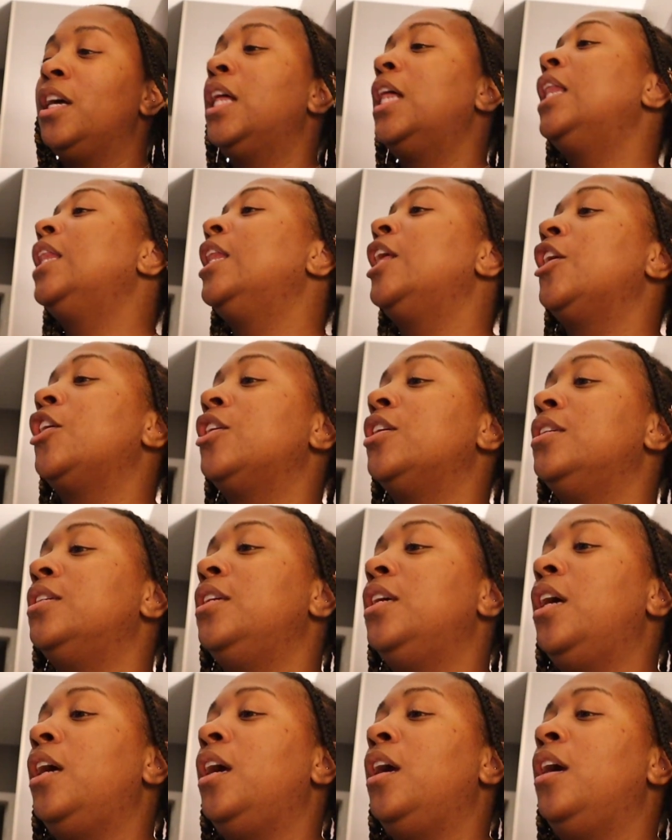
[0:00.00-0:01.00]

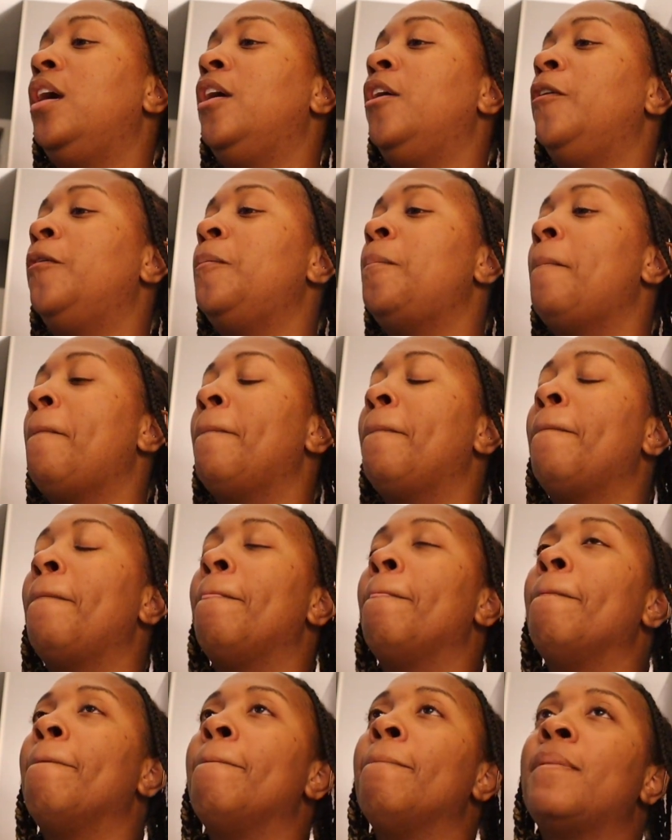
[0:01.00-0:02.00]
Literally,
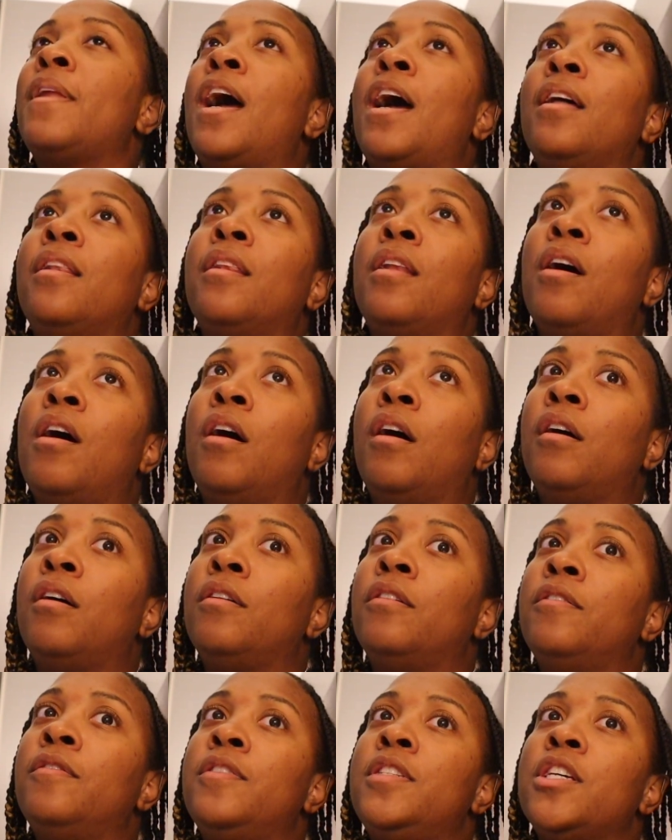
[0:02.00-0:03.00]
I
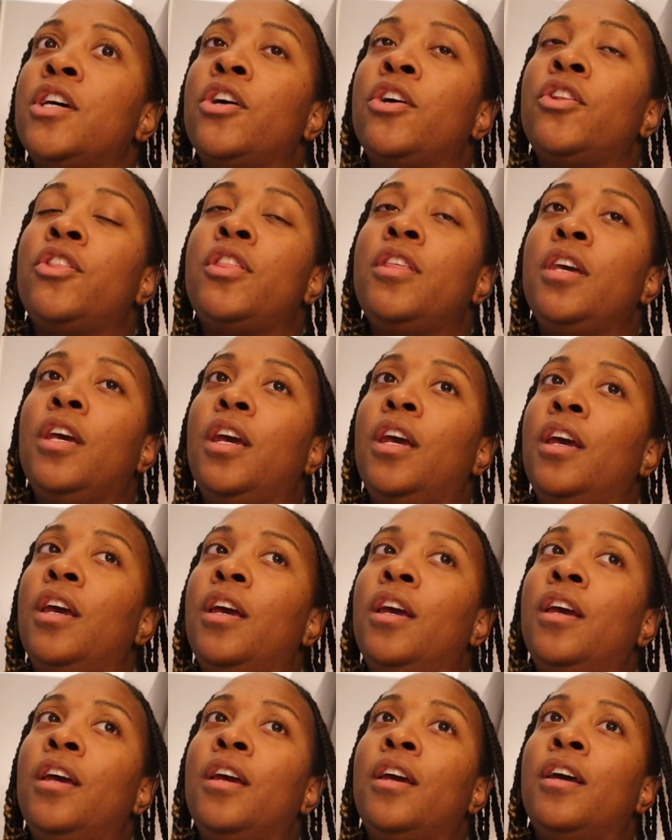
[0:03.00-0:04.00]
loved
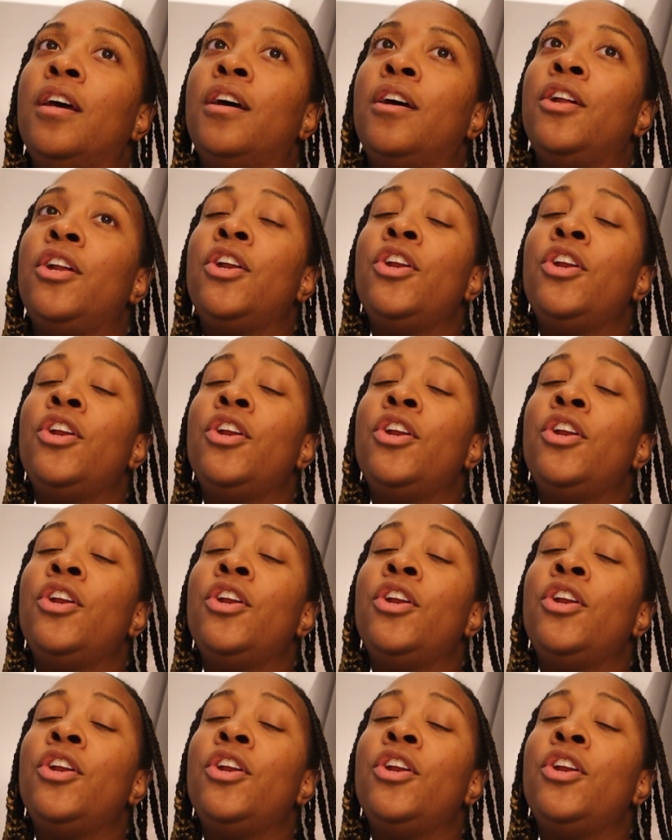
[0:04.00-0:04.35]
the